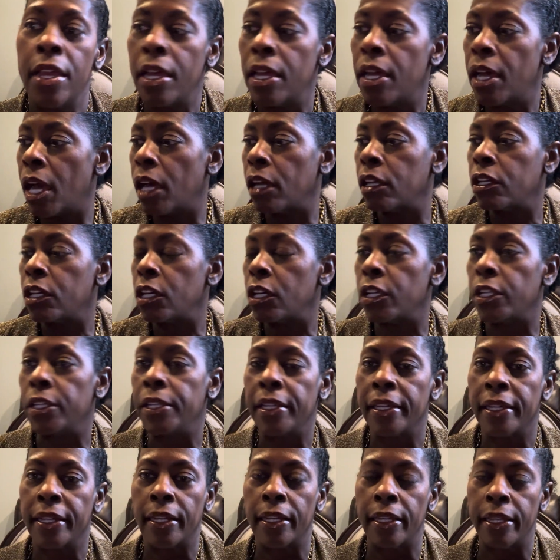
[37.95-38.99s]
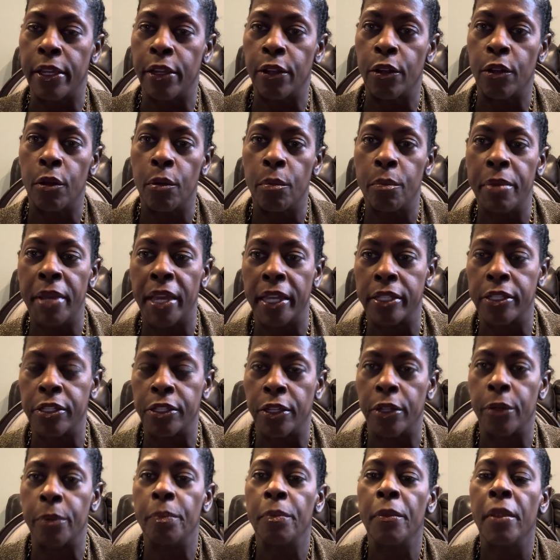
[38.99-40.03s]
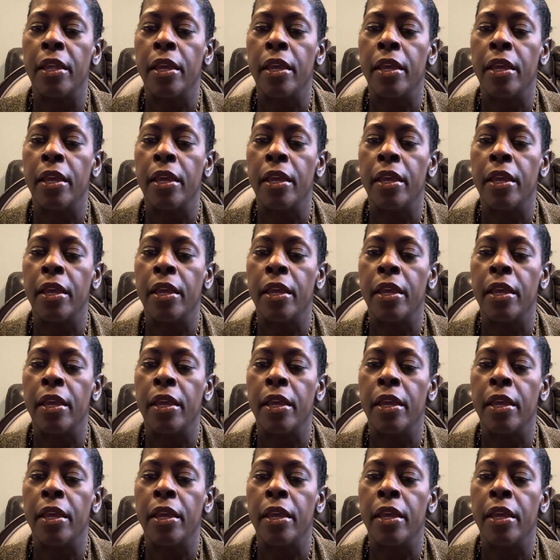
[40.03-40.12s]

a good clear picture.